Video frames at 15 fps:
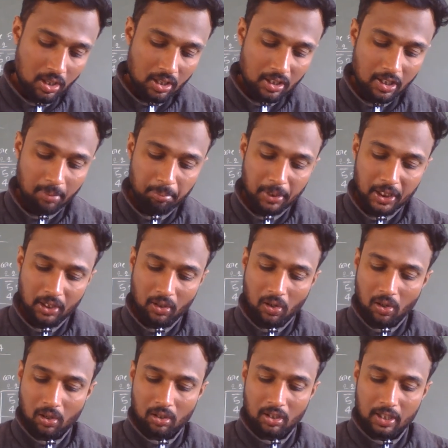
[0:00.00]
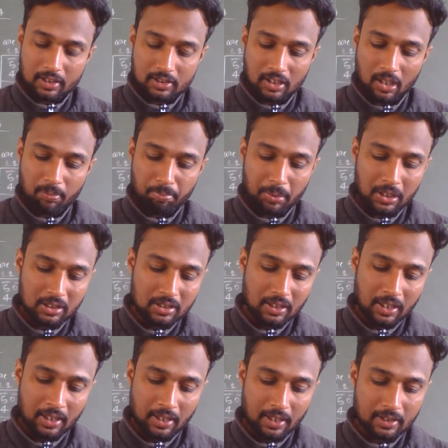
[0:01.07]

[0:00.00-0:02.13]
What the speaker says: complete all examples and